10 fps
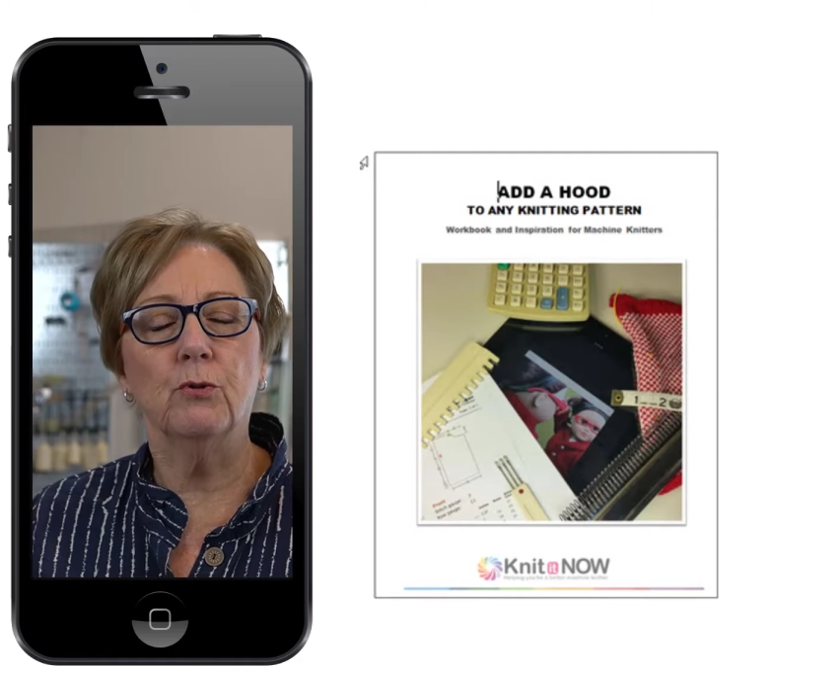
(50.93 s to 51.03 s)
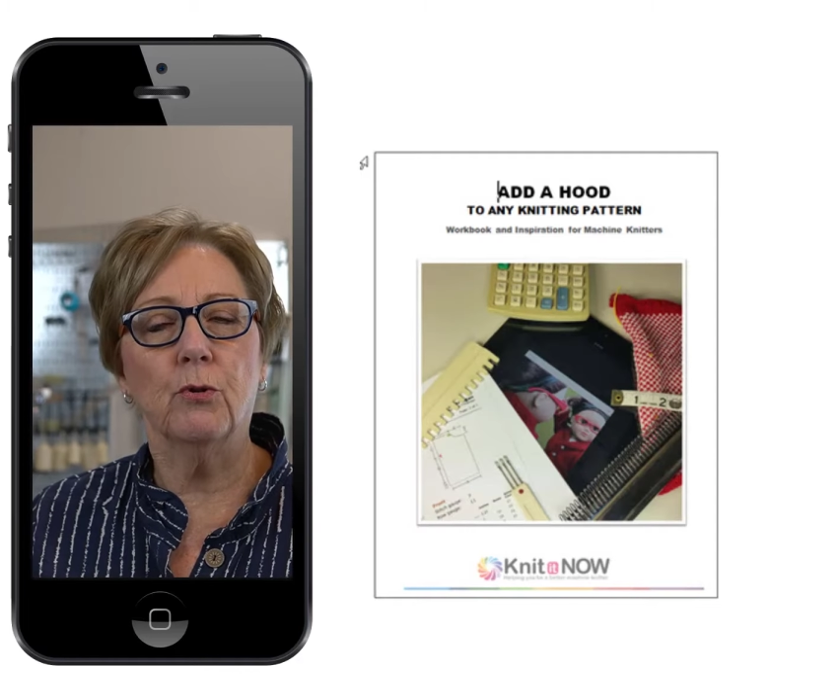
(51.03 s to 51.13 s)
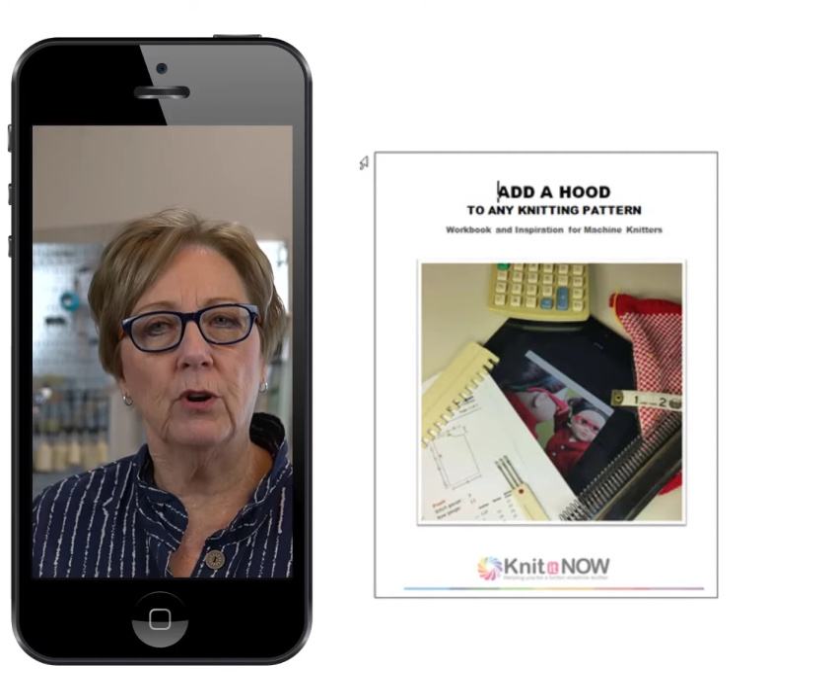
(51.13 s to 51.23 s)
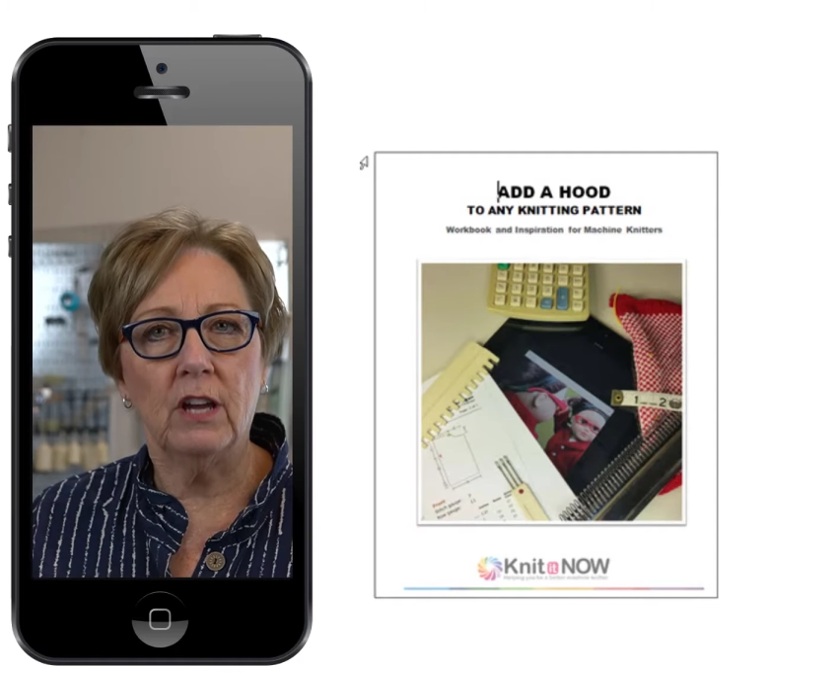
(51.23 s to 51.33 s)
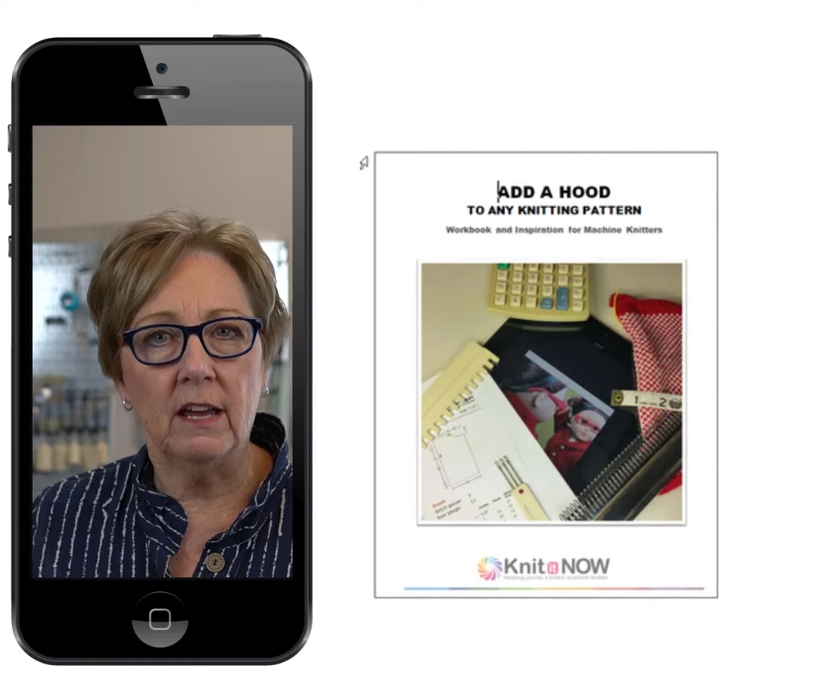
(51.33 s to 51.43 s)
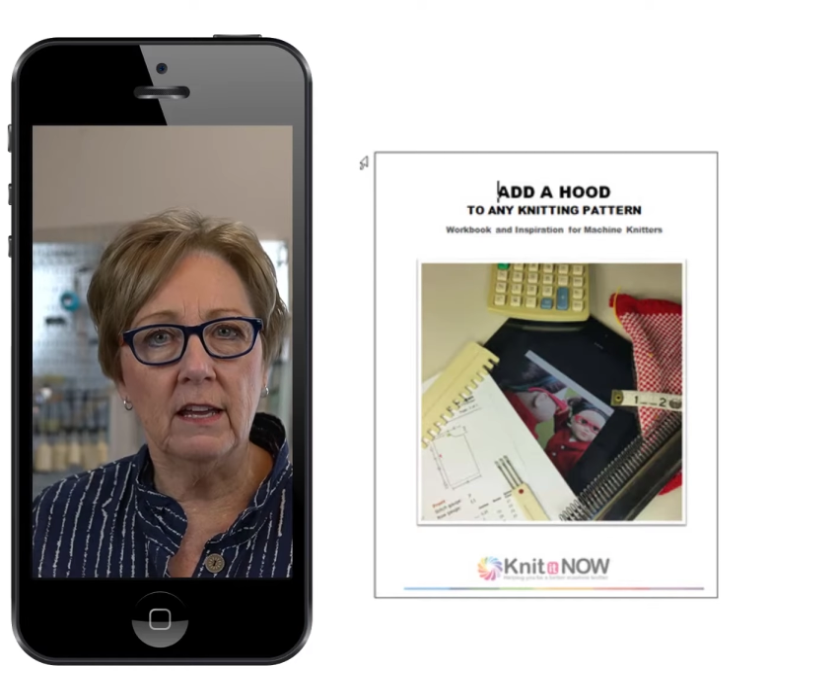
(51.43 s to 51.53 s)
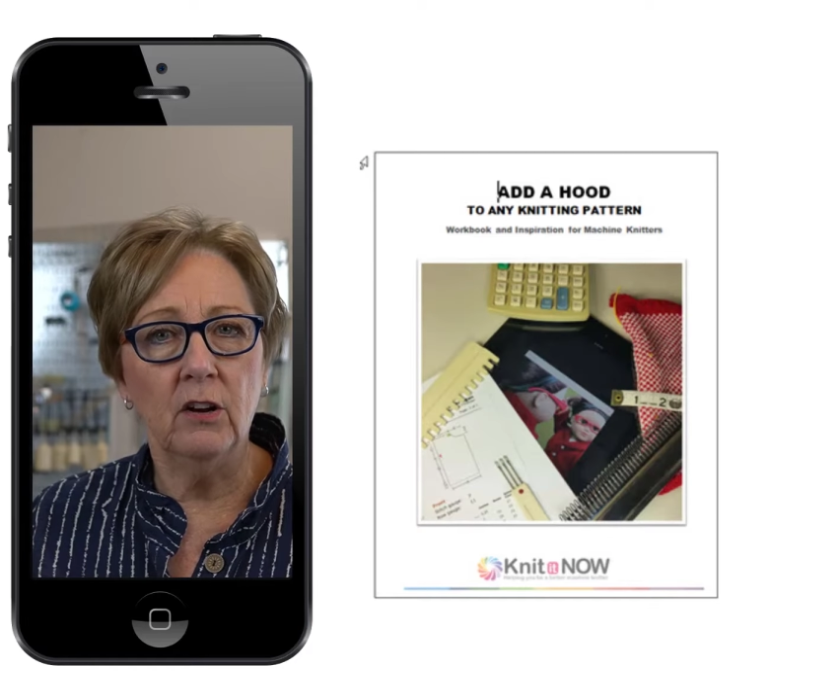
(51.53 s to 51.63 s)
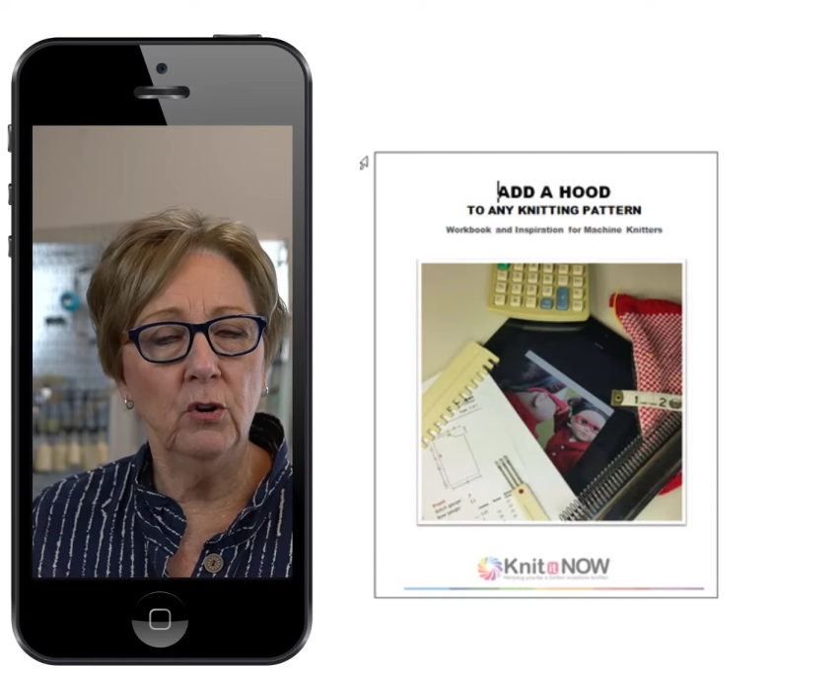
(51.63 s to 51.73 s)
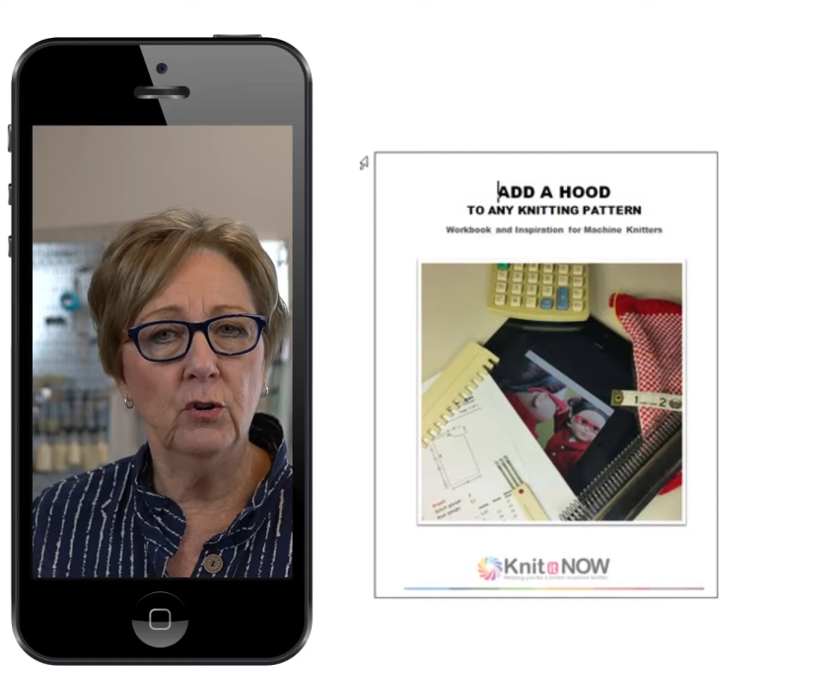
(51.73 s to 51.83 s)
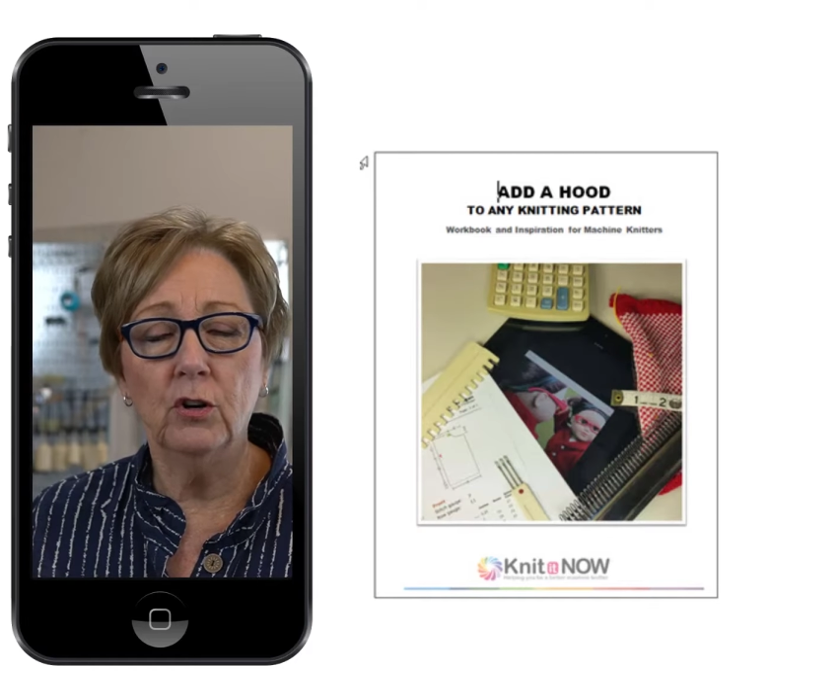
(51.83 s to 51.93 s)
create
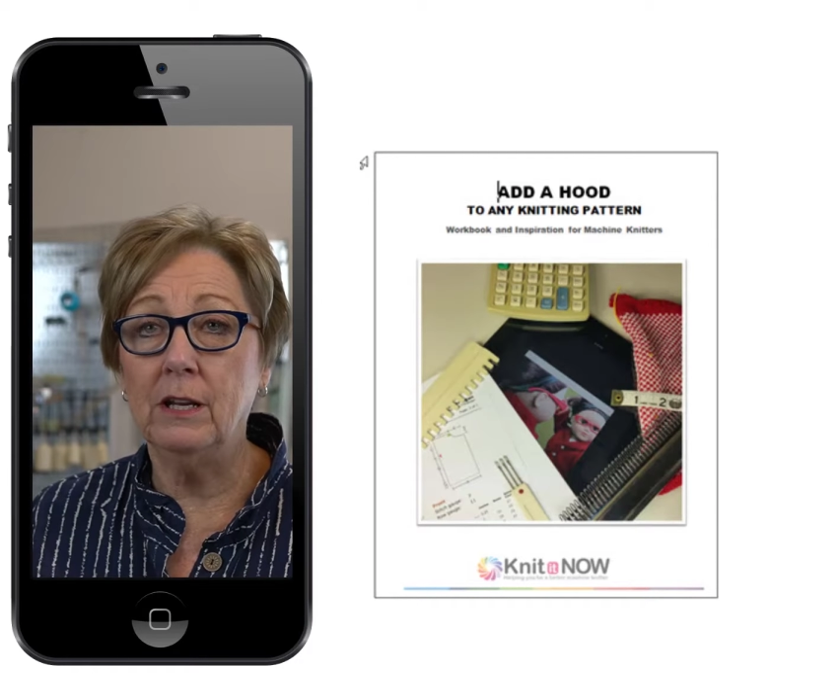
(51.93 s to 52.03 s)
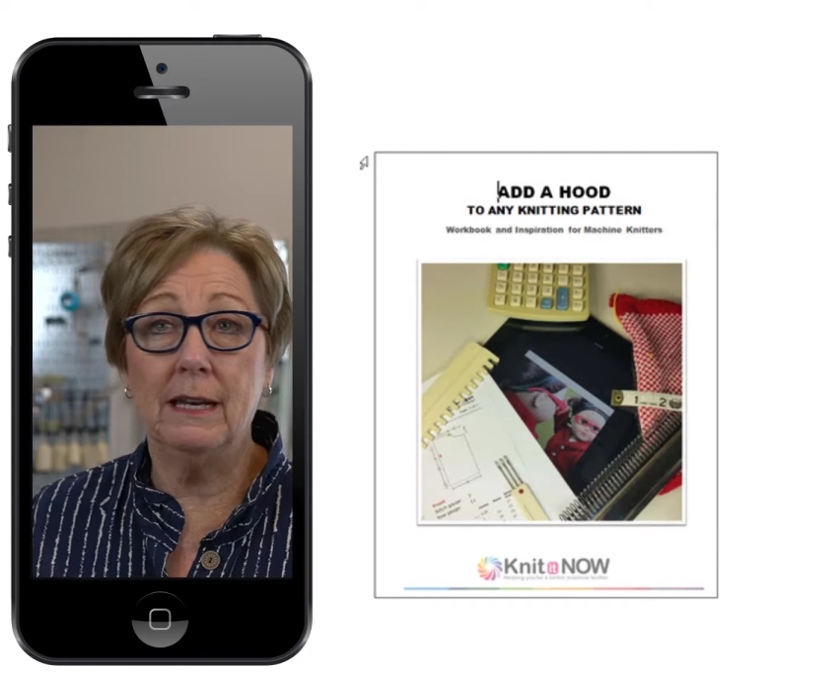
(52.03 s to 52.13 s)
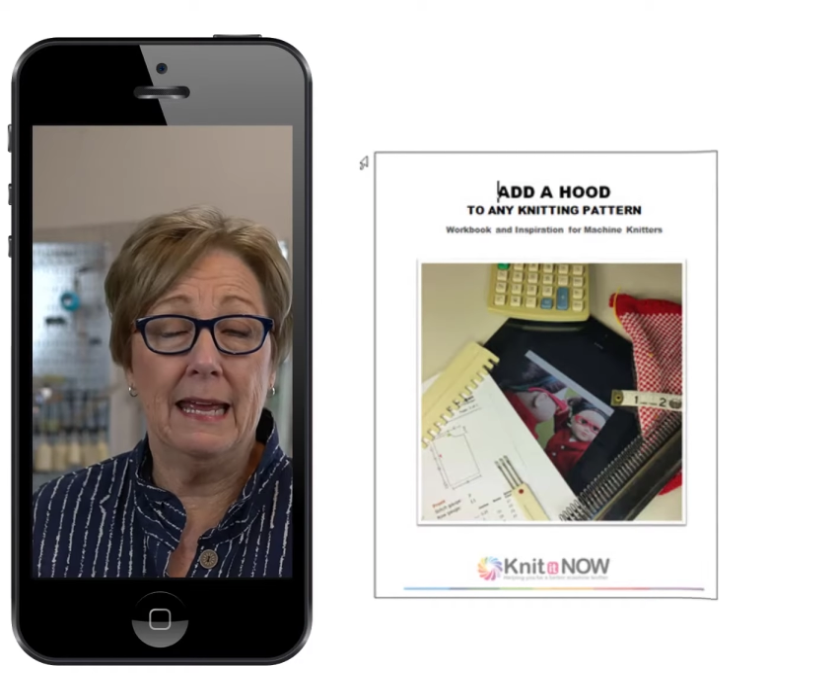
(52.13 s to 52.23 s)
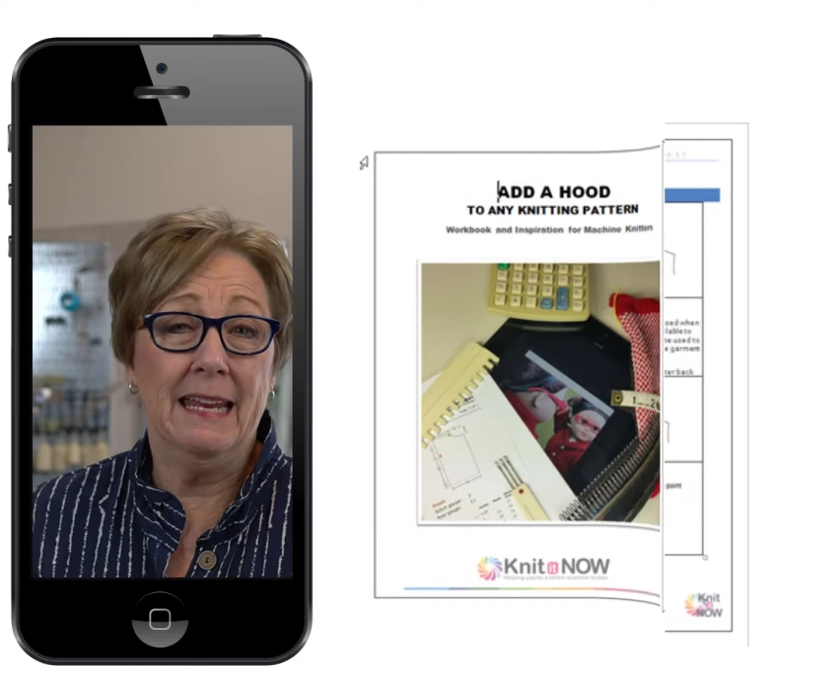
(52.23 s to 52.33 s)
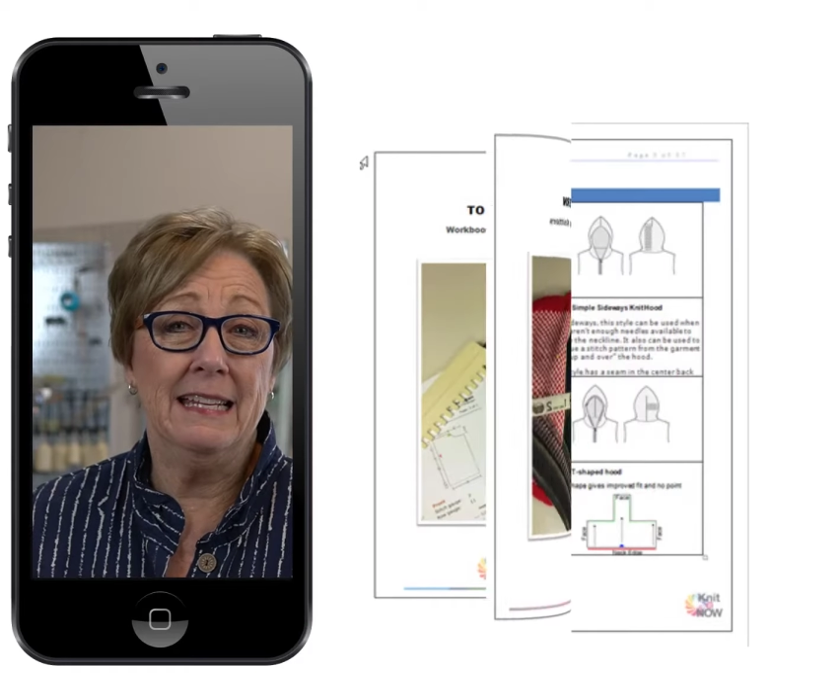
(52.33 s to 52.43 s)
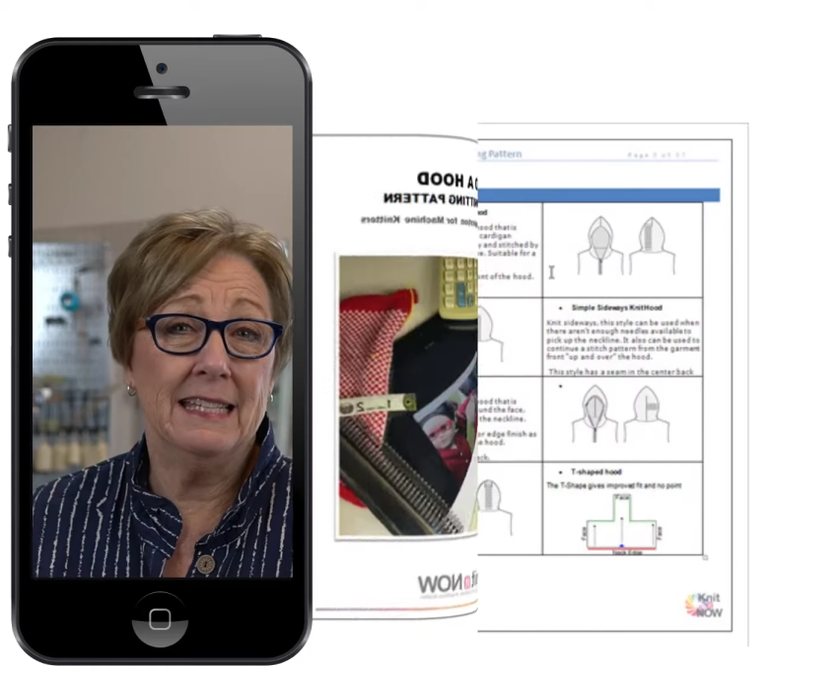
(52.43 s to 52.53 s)
a hood in any